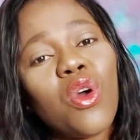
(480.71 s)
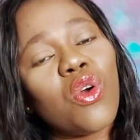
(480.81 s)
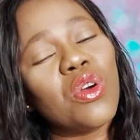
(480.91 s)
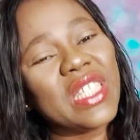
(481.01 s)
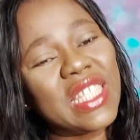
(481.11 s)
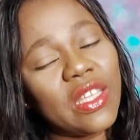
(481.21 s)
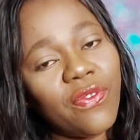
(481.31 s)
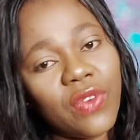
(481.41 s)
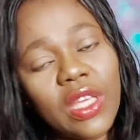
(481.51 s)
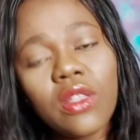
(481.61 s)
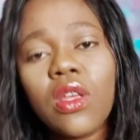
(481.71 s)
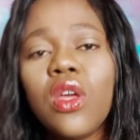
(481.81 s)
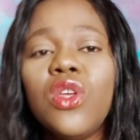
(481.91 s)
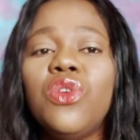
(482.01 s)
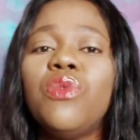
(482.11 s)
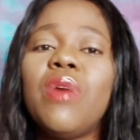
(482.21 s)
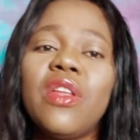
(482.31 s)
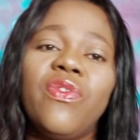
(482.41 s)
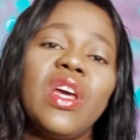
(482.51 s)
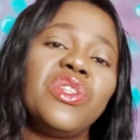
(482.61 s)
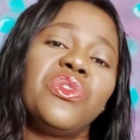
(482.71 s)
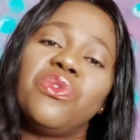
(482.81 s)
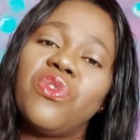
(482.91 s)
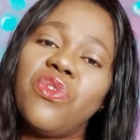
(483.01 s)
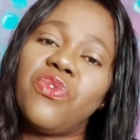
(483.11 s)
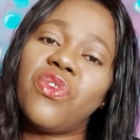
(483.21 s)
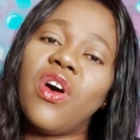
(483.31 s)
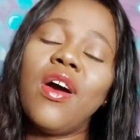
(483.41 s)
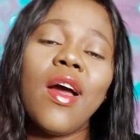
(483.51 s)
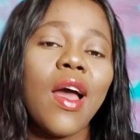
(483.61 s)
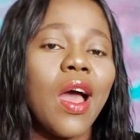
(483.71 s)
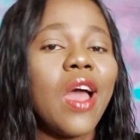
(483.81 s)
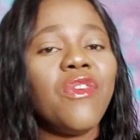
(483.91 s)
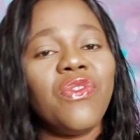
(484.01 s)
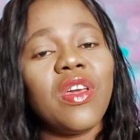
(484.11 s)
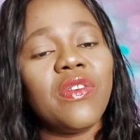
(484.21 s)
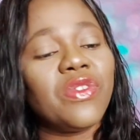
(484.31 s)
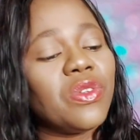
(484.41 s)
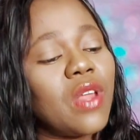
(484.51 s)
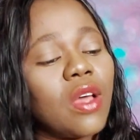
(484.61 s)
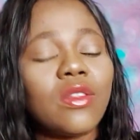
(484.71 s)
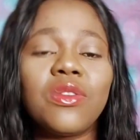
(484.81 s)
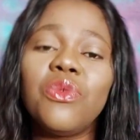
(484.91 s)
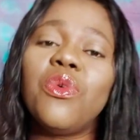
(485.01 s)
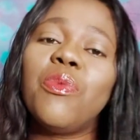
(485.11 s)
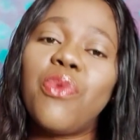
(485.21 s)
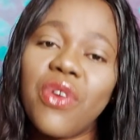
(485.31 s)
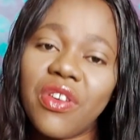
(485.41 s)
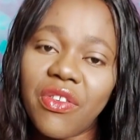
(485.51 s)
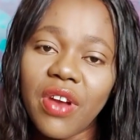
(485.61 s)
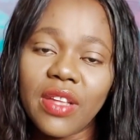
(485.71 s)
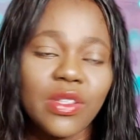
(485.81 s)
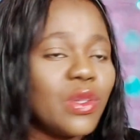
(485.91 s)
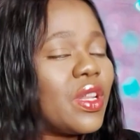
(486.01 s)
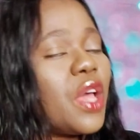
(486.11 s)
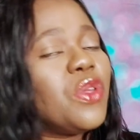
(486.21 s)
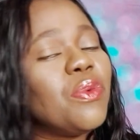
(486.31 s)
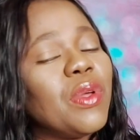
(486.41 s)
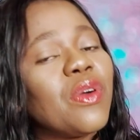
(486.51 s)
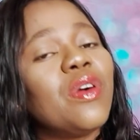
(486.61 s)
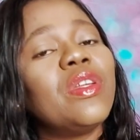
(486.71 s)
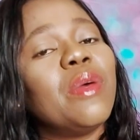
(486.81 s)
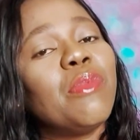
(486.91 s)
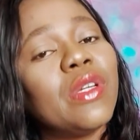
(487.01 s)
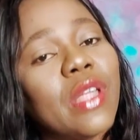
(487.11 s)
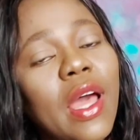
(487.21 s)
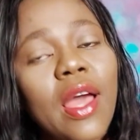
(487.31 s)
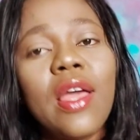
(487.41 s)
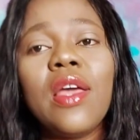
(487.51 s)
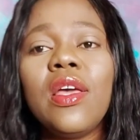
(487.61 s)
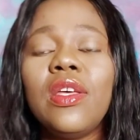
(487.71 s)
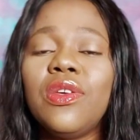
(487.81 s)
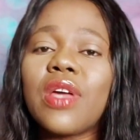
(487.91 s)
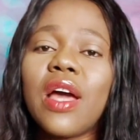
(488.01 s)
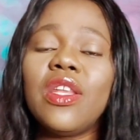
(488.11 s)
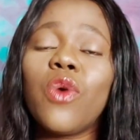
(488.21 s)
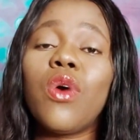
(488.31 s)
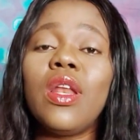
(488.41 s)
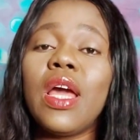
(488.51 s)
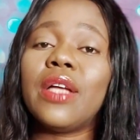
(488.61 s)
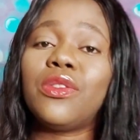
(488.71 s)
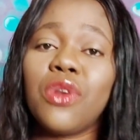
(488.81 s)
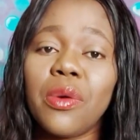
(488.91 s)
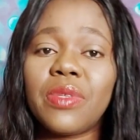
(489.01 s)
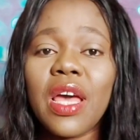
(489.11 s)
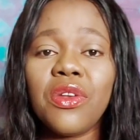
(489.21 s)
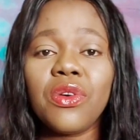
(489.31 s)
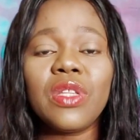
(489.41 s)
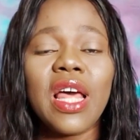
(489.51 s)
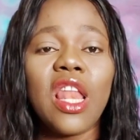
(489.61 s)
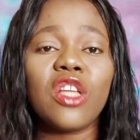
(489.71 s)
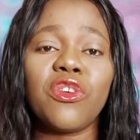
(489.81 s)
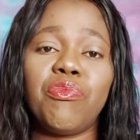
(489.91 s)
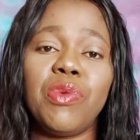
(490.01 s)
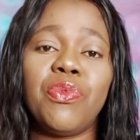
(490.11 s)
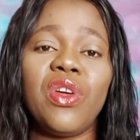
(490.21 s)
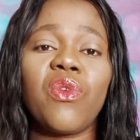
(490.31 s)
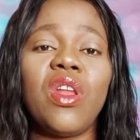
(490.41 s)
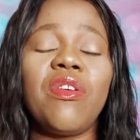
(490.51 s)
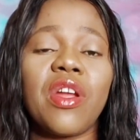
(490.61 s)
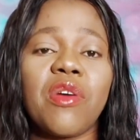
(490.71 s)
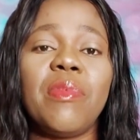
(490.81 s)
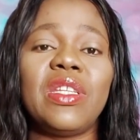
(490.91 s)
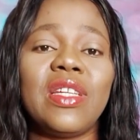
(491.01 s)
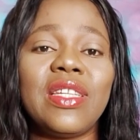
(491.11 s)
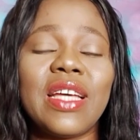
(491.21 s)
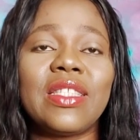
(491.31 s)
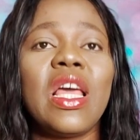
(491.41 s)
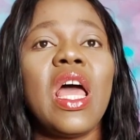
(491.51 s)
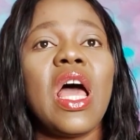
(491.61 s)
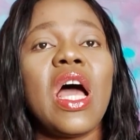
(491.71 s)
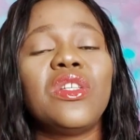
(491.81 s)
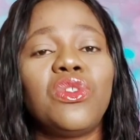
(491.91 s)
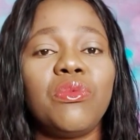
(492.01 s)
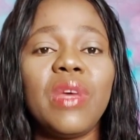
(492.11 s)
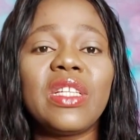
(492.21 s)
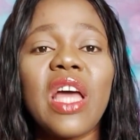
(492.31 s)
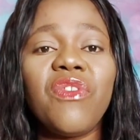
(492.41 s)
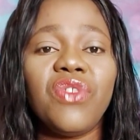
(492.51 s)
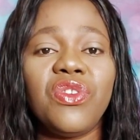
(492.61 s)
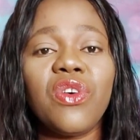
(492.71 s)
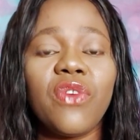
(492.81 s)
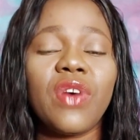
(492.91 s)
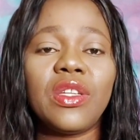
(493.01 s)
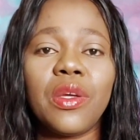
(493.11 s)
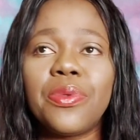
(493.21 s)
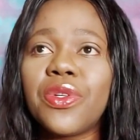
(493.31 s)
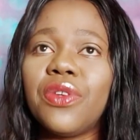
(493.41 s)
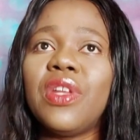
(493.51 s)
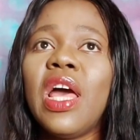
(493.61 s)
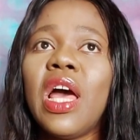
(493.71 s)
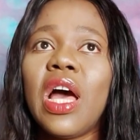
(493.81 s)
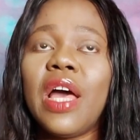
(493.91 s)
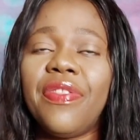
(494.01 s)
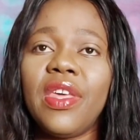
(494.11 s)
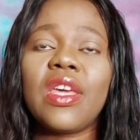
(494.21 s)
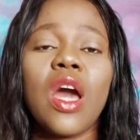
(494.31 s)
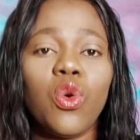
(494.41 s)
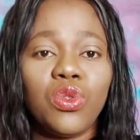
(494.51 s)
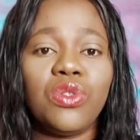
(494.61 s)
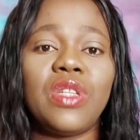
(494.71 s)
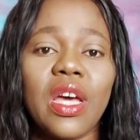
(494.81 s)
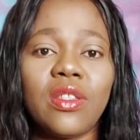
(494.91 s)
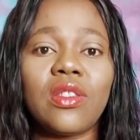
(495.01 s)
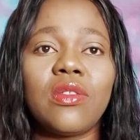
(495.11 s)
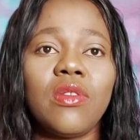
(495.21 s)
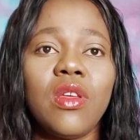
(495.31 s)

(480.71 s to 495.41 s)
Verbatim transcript: not conceiving, you'll be advised to go for IVF, so that you will procreate, so that you'll be called a mother. You can equally adopt. I know a lot of people equally recommended that I should make that video of adoption. I think I will do that.